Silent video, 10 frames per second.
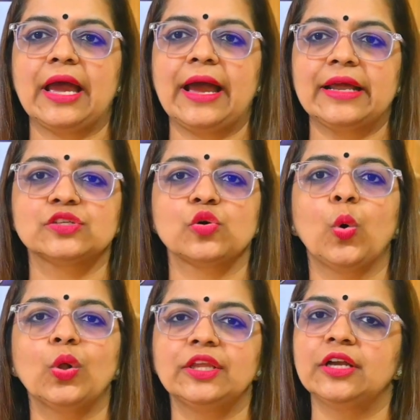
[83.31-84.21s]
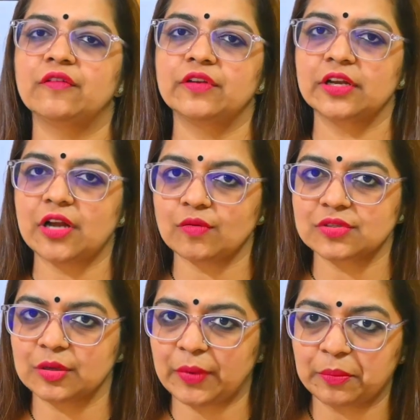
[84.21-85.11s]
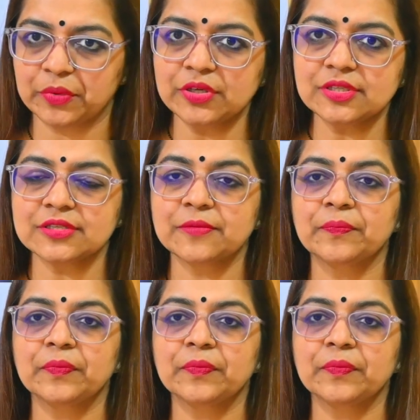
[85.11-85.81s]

and all the Governing Council members,